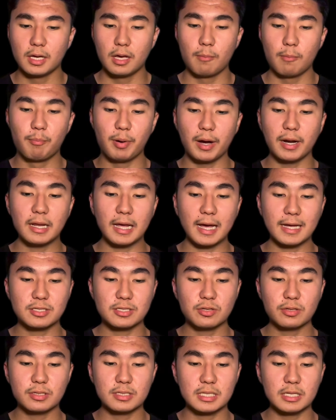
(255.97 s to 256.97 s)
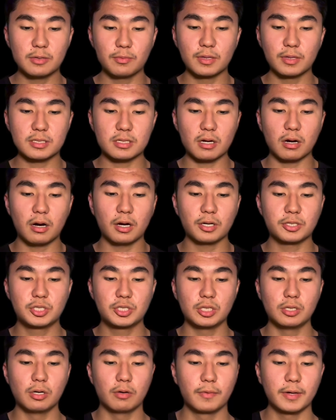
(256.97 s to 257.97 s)
But as you can see with this
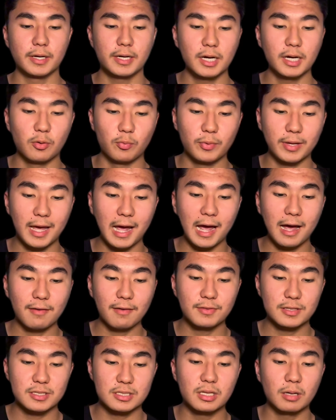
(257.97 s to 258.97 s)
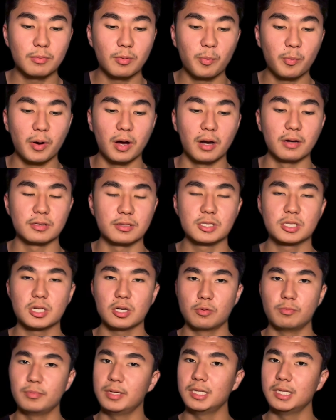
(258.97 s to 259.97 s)
oxygen over here, we have this double bond, so
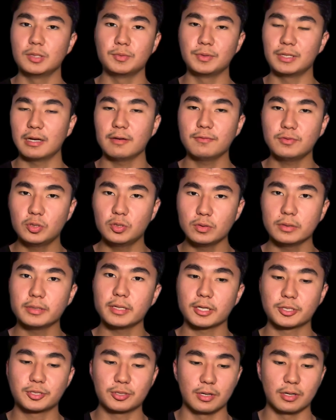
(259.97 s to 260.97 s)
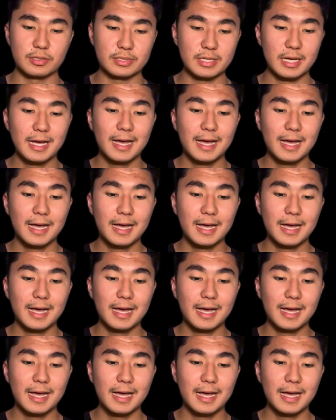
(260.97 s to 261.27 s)
meaning we have 2 electrons